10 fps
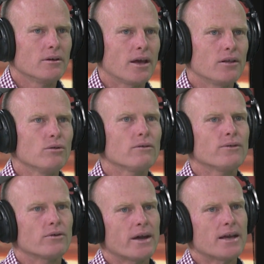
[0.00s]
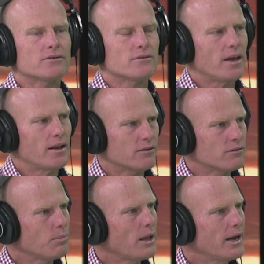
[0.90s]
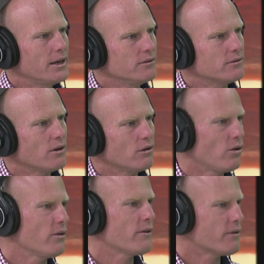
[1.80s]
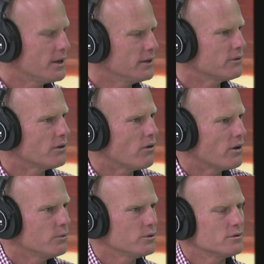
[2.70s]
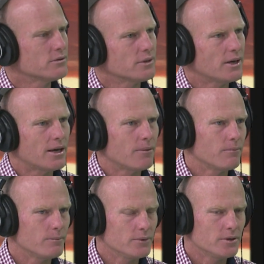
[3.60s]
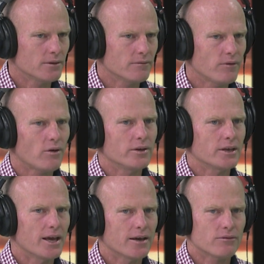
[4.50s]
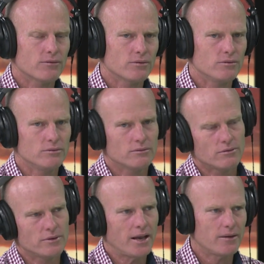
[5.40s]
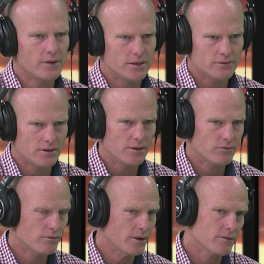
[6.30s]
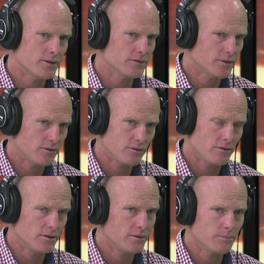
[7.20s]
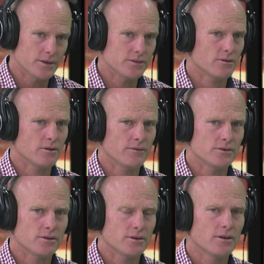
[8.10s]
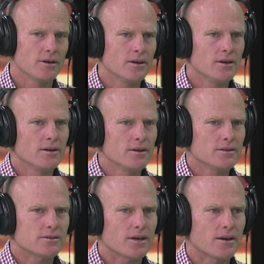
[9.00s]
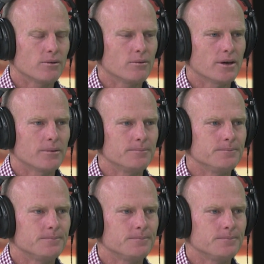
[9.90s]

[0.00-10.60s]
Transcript: look for answers that explained a lot of the things that I was, finding out through that event, and then through other things that occurred in the police service. So